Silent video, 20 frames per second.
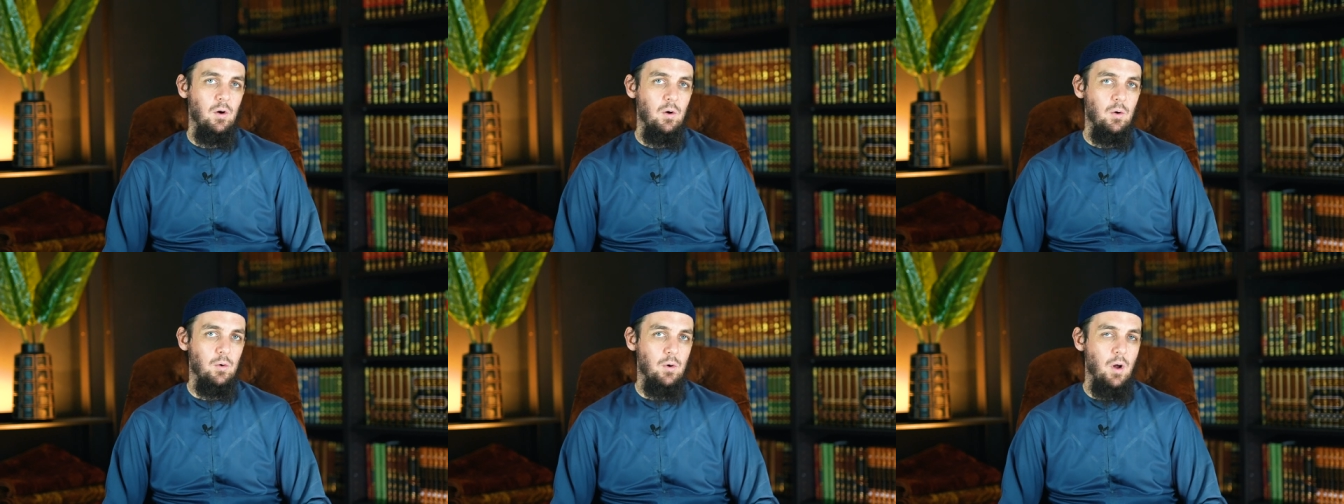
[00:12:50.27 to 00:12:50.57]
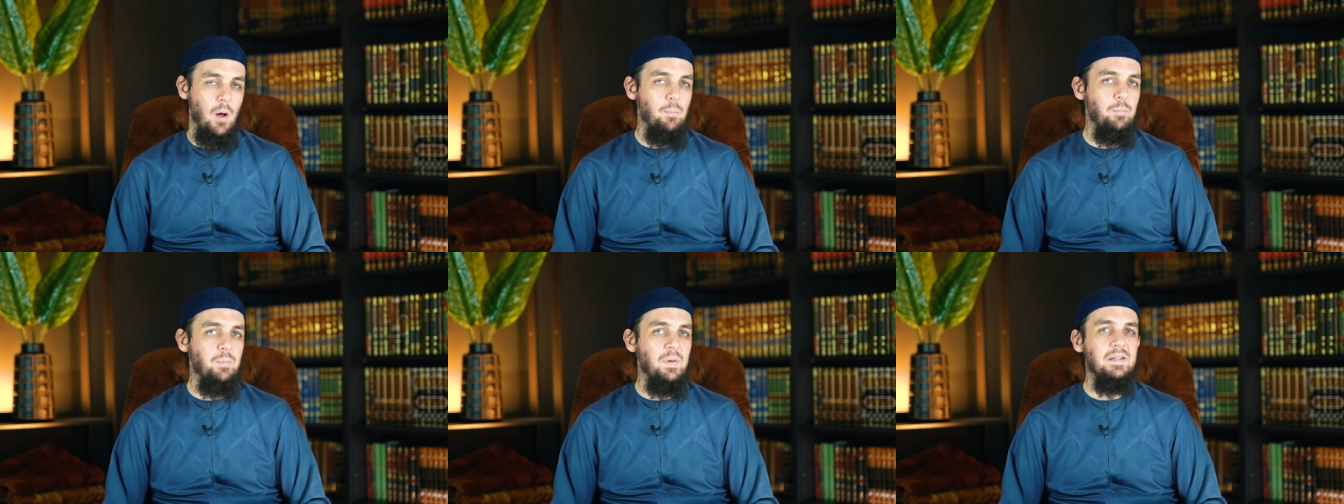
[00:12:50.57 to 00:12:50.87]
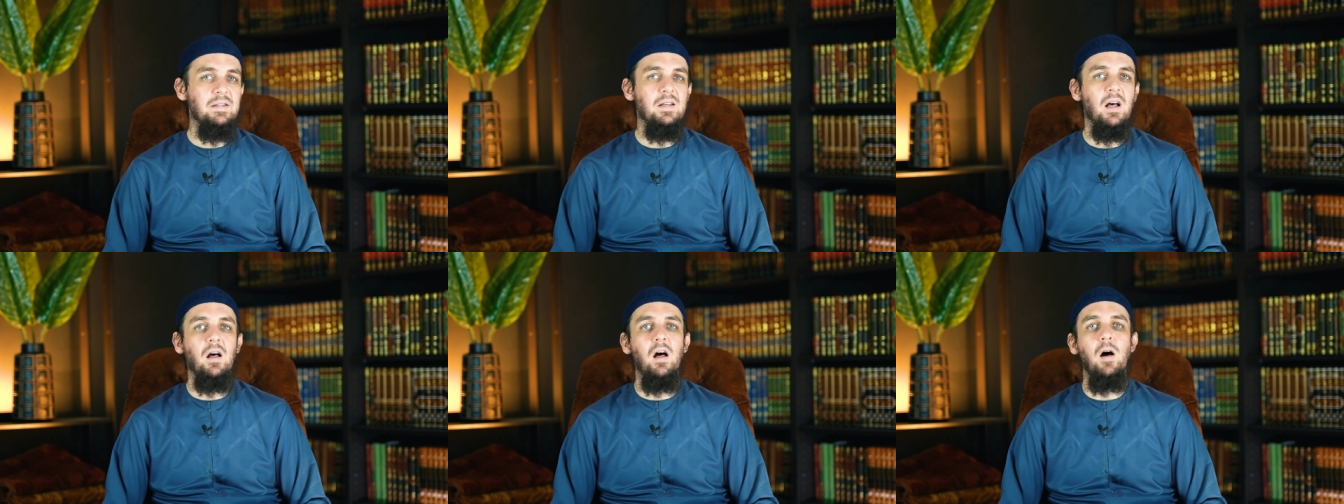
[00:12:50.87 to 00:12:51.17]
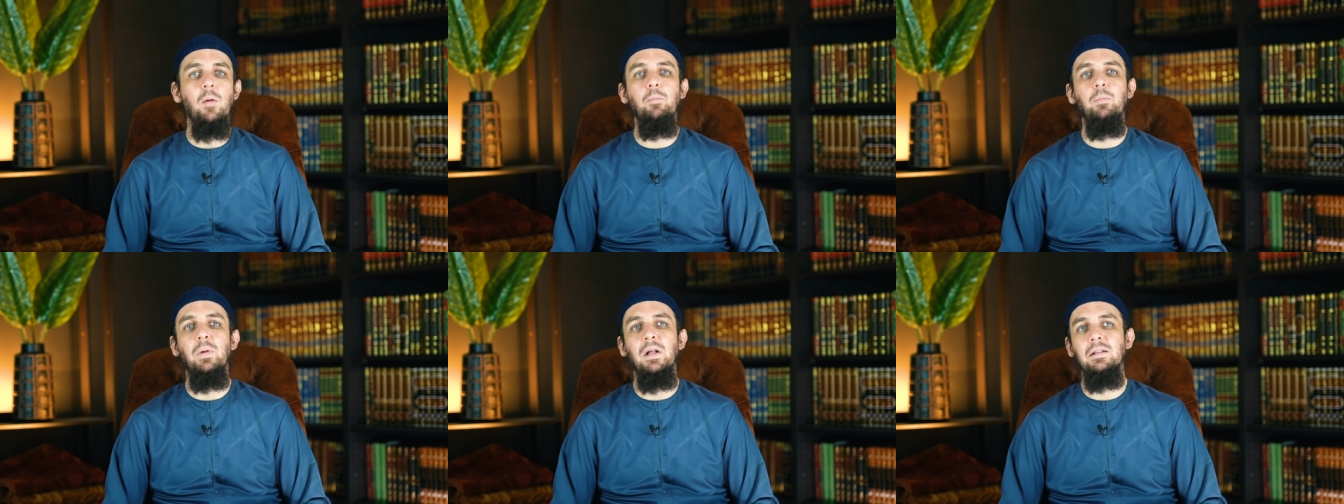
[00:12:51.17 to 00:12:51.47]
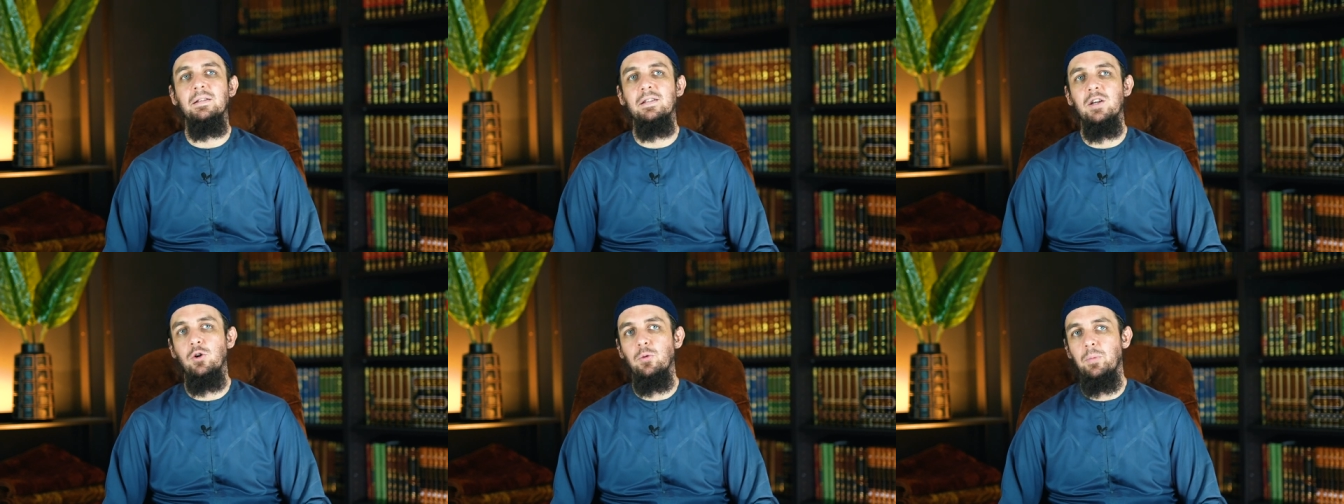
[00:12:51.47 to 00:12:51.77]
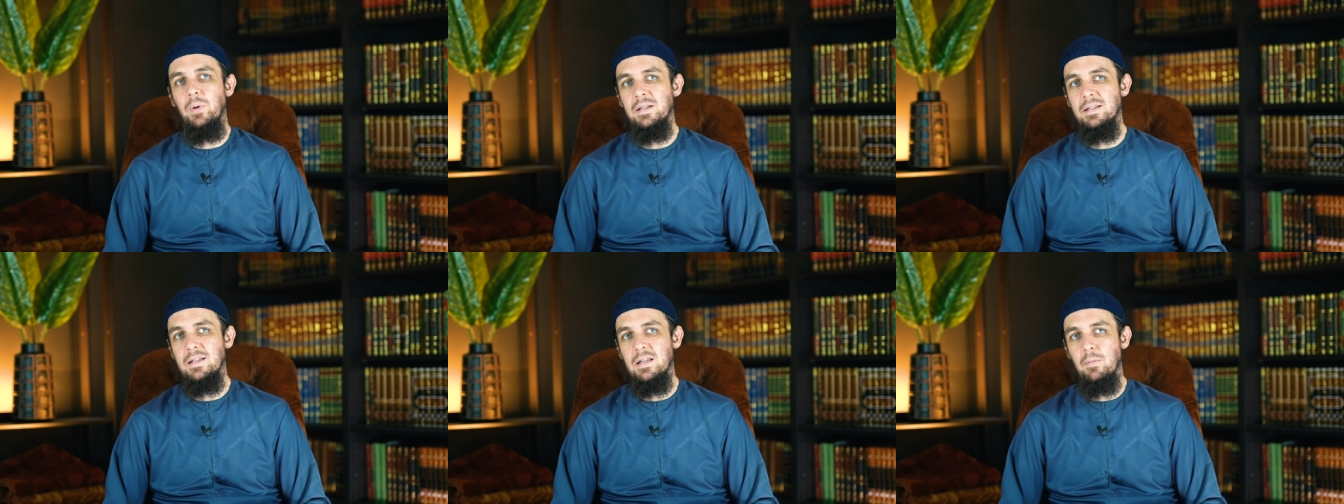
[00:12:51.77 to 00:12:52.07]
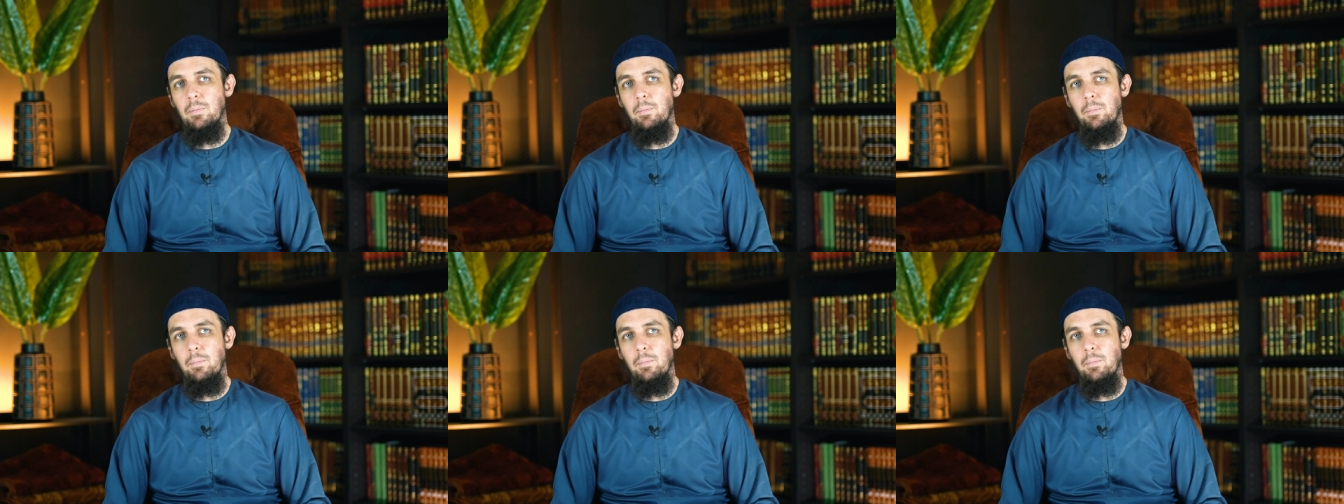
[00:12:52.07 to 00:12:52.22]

Rabbi taqabbal tawbati.